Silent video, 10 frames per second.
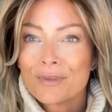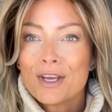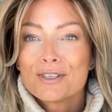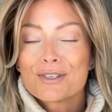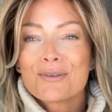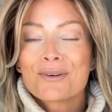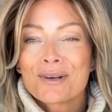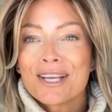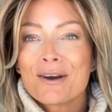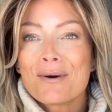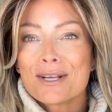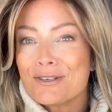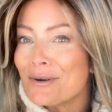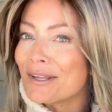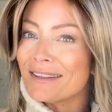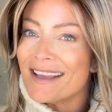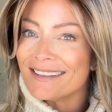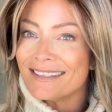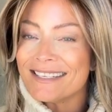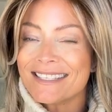So Noriko, as you can
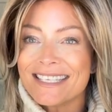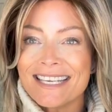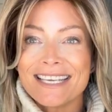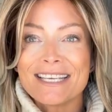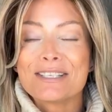likely see,